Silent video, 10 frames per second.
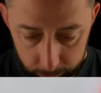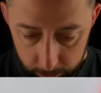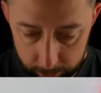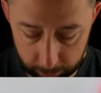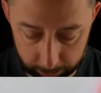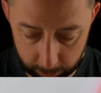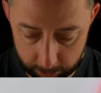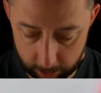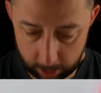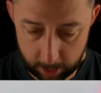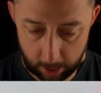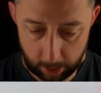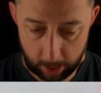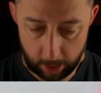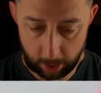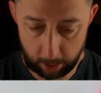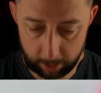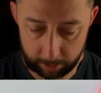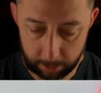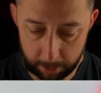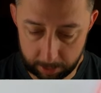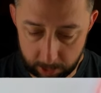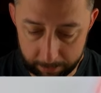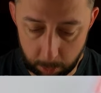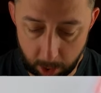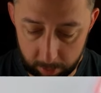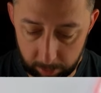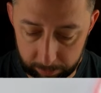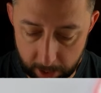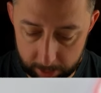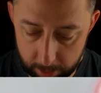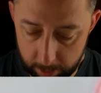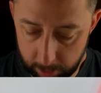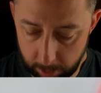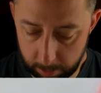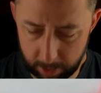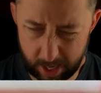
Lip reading: It's unfortunate. All right, 2007 white refractor. These are numbered